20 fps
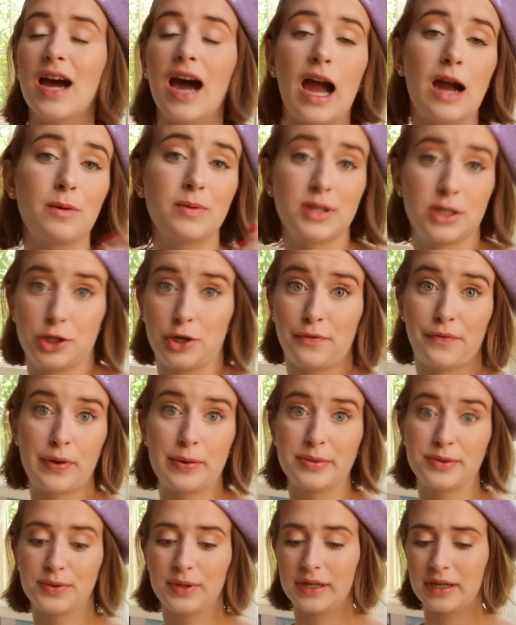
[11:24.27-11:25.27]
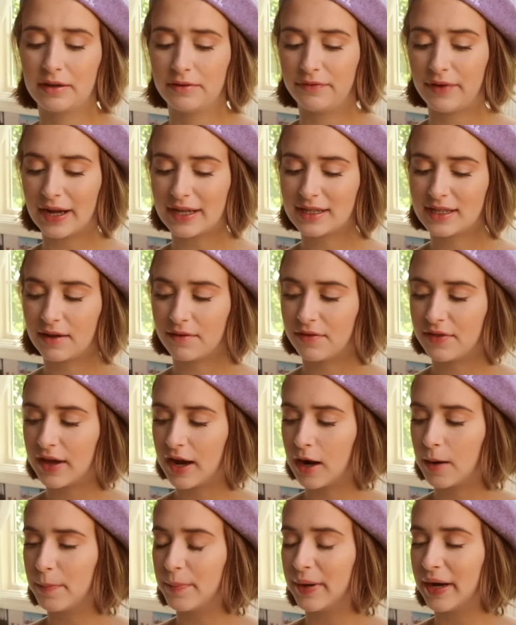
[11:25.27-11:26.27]
I wasn't sure if I was really gonna find stuff
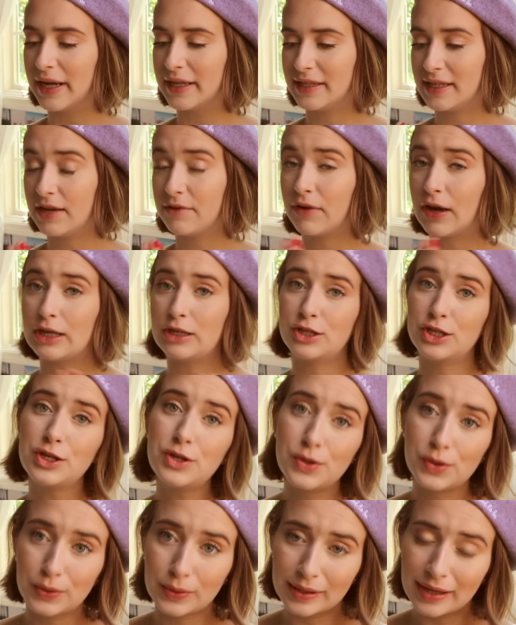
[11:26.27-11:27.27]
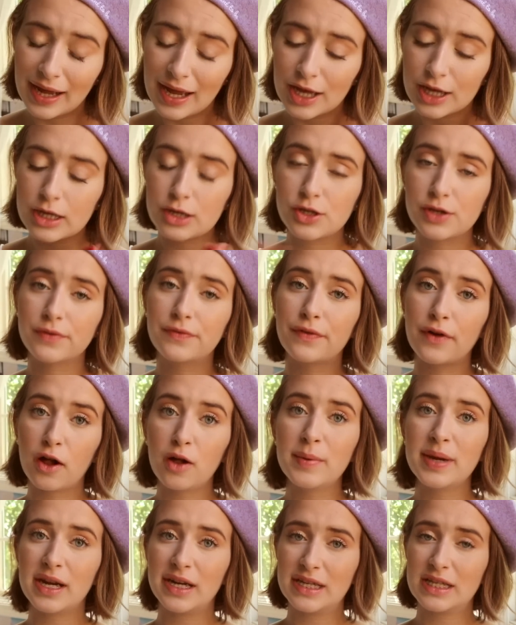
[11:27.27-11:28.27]
there, but if I do, you should
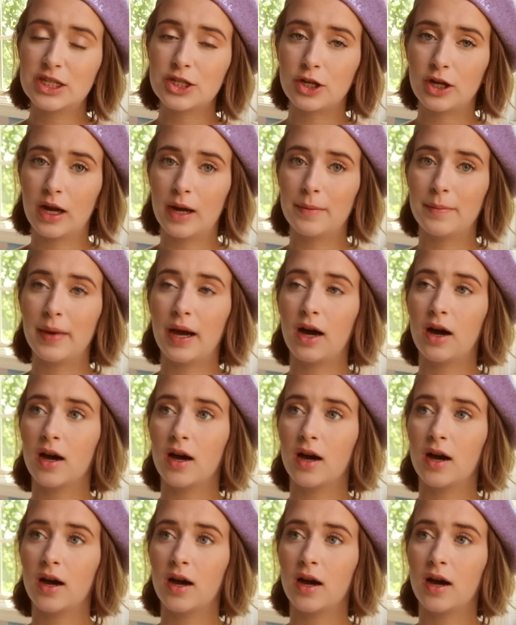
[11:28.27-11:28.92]
follow me on Instagram.